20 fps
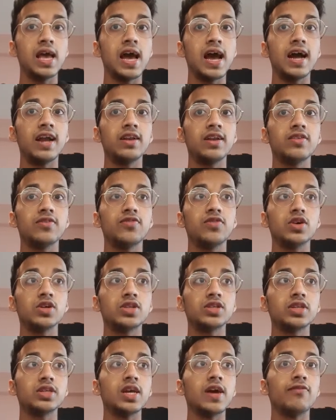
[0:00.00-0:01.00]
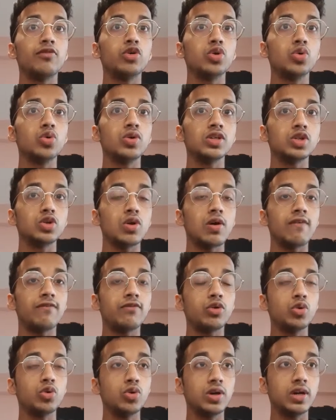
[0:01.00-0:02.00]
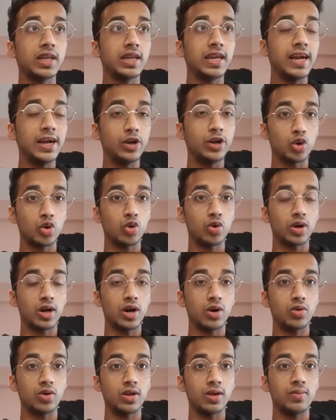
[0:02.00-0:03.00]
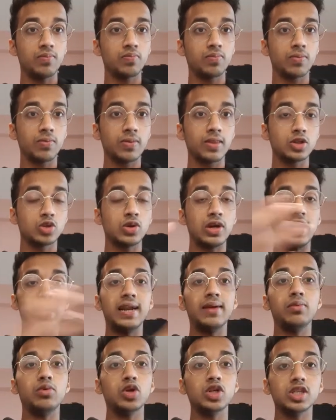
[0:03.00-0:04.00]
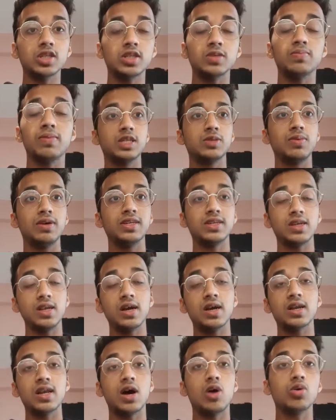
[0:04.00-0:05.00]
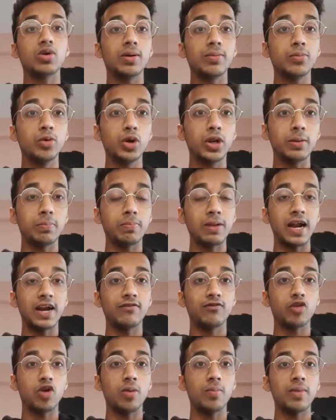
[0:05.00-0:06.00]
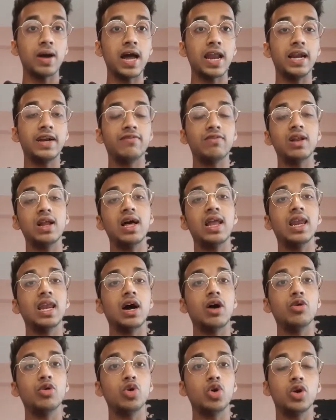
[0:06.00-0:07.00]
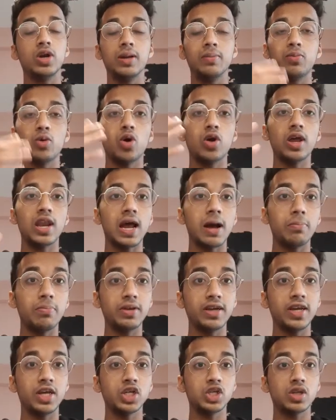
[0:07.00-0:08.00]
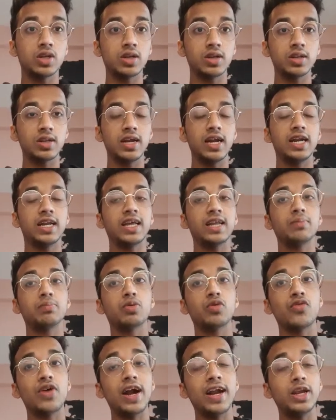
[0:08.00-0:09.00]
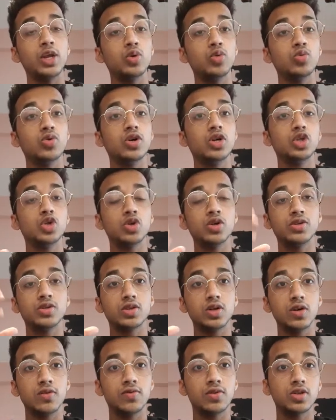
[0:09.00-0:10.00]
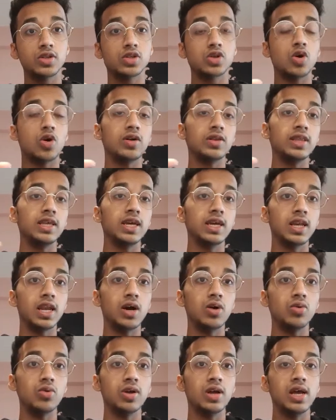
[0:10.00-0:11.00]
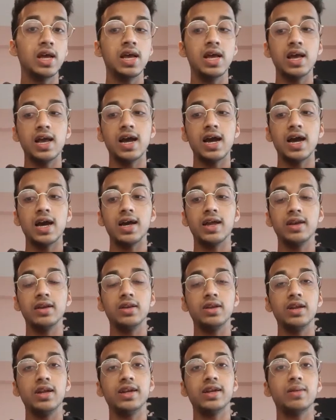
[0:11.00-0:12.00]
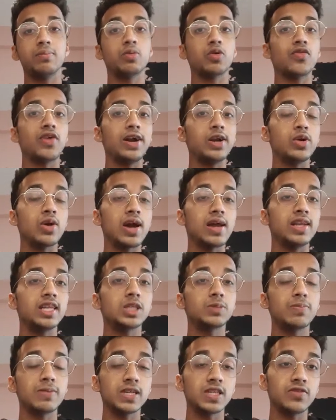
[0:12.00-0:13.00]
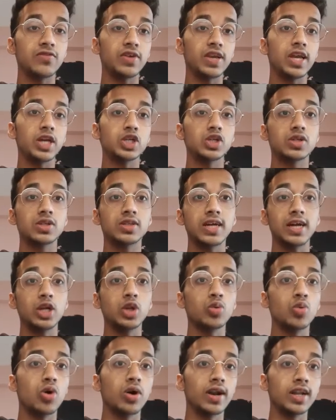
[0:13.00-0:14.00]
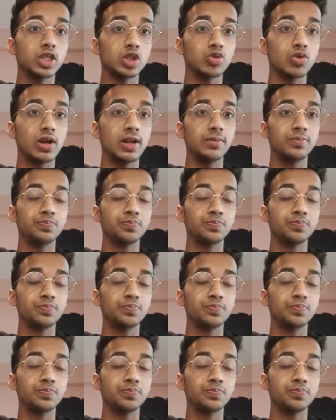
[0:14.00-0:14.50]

And the first thing you have to do is you have to create your own account. So AWS is basically a cloud computing platform, and it will allow you to deploy your application. It can provide you virtual servers on the cloud, and it can provide you any specifications that you want as well.